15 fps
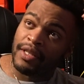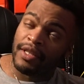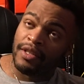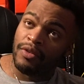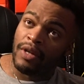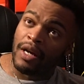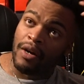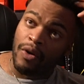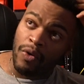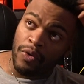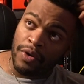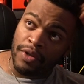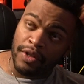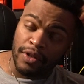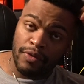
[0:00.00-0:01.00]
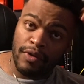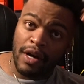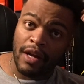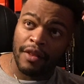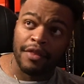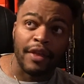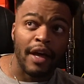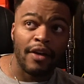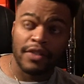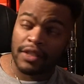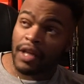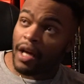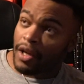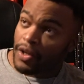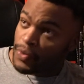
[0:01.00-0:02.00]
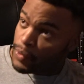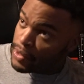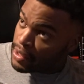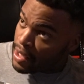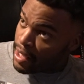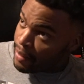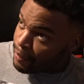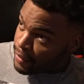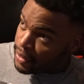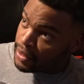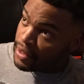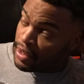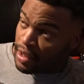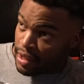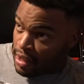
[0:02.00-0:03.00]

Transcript: Then you got older, then you thought $1,000 was a lot of money.